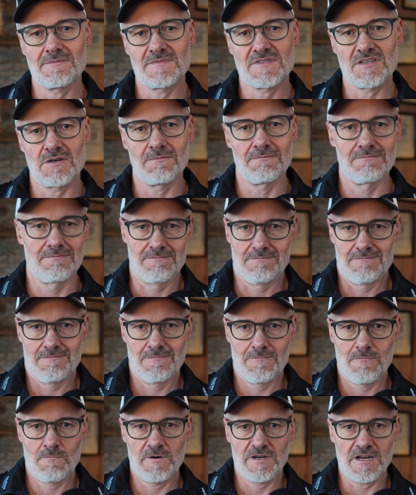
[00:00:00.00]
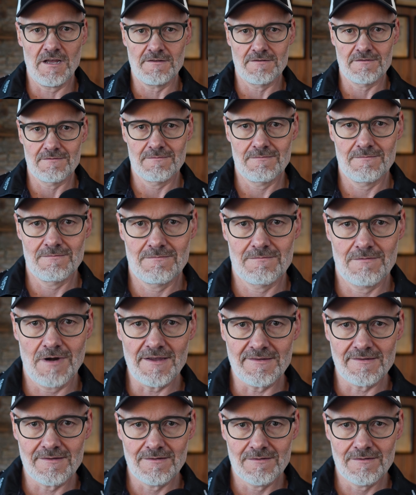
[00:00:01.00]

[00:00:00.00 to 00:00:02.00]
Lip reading: So we're done, right?